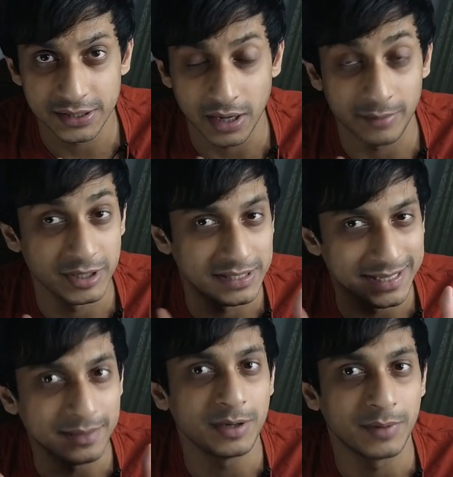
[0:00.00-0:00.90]
I mean, the
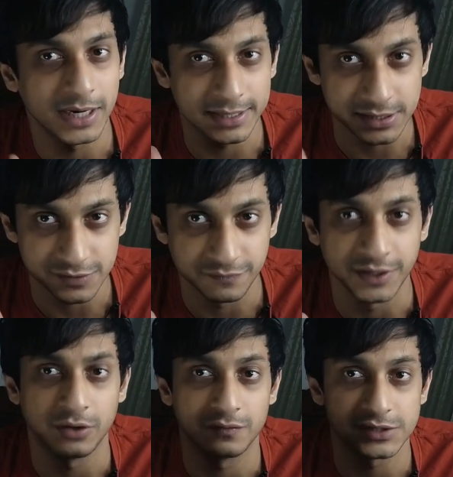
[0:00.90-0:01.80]
email marketing is free.
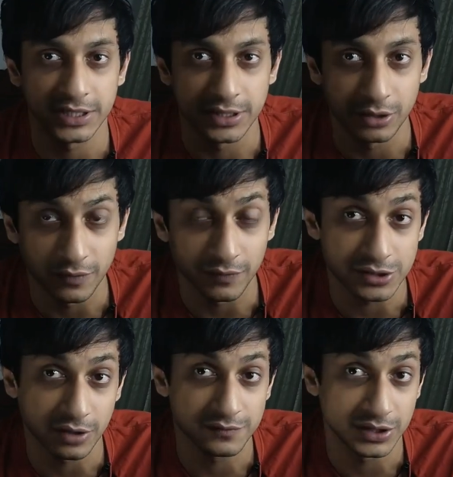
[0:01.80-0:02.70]
Obviously you have, once you
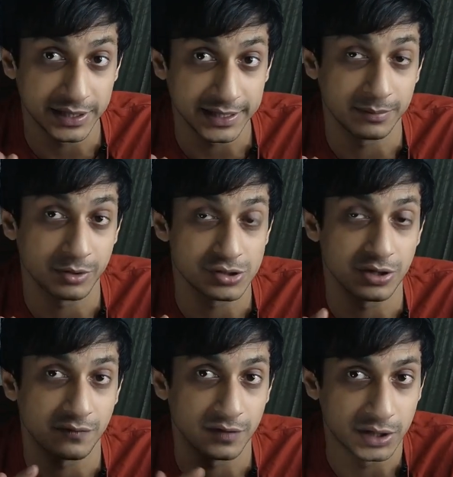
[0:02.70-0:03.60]
have generated, because you have
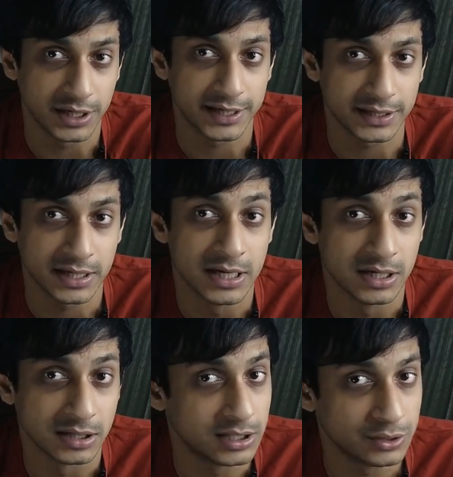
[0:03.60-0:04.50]

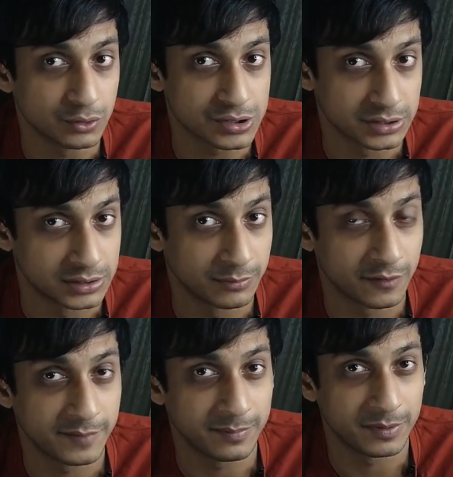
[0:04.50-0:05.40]
earned those number of
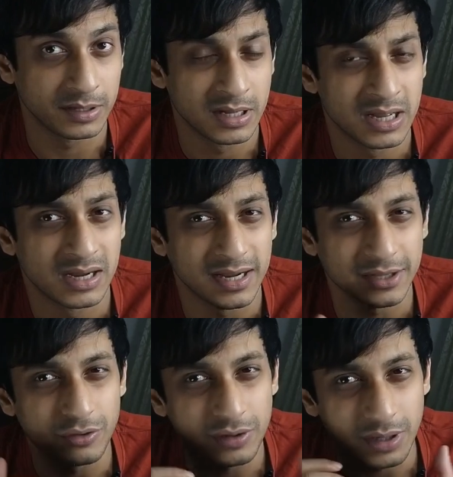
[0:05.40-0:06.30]
people, like
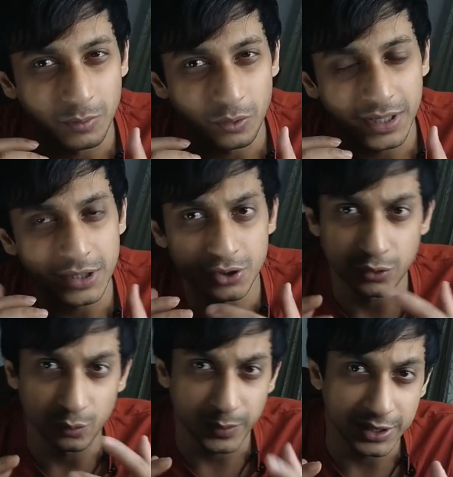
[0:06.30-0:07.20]
you're uploading a YouTube
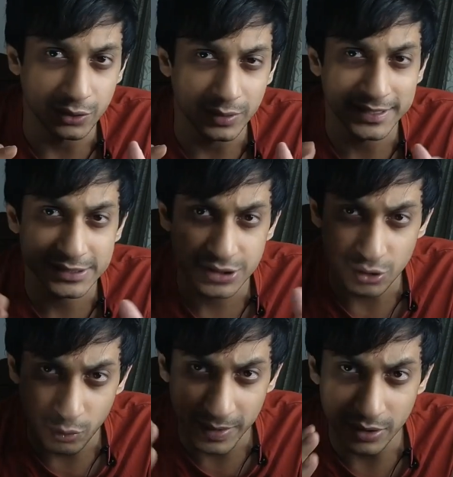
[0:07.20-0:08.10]
video and then just
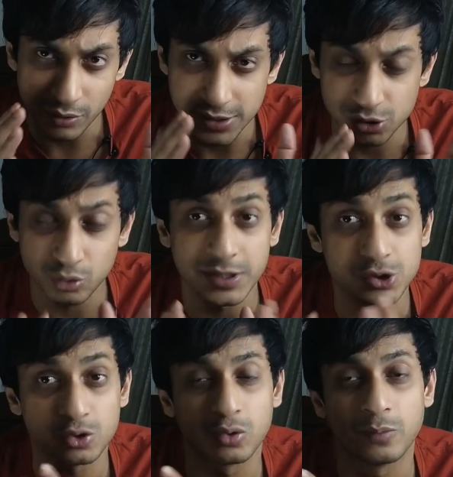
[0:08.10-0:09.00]
hoping, okay, so and
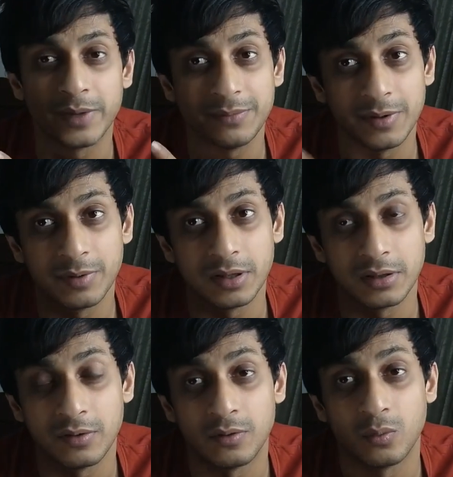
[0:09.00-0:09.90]
so many people
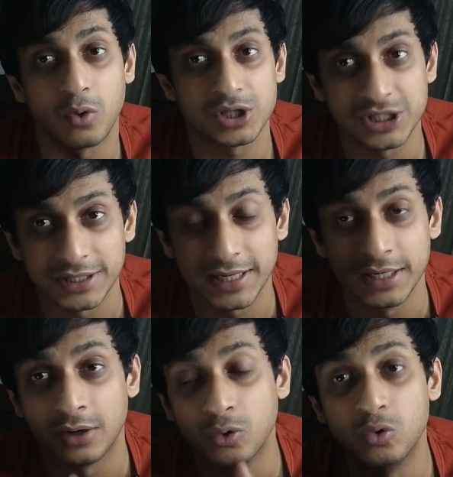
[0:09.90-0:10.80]
watch it, and
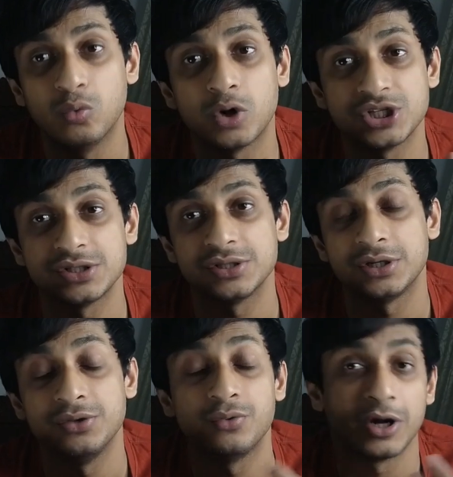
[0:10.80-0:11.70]
who watches it
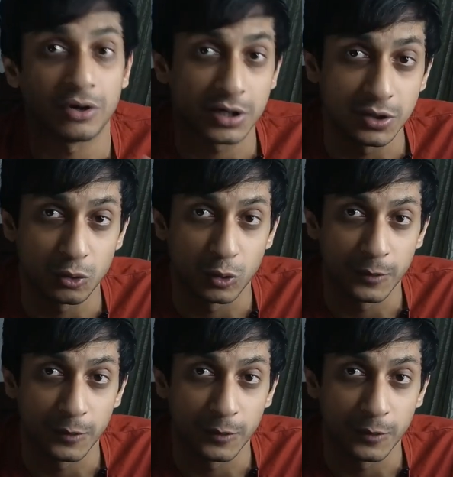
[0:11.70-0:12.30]
you cannot control.